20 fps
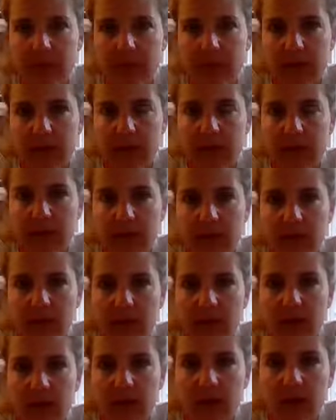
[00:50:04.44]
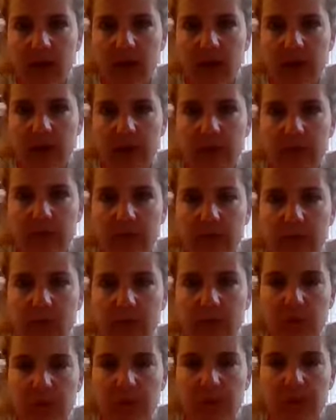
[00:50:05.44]
Inhale, glide
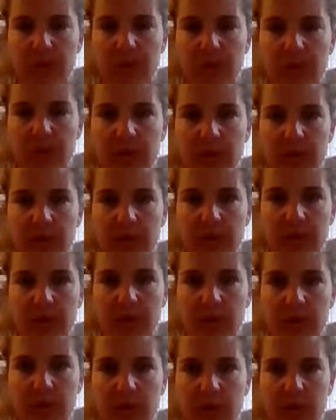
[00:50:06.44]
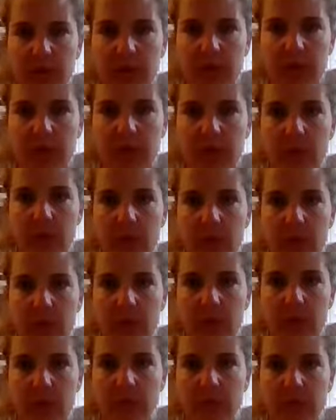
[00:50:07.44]
forward into plank
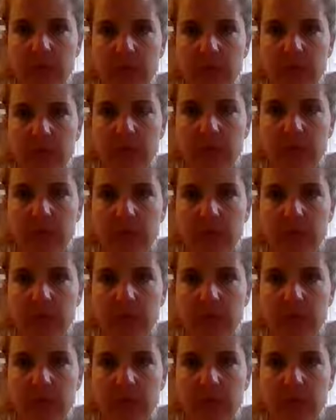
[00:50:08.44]
pose.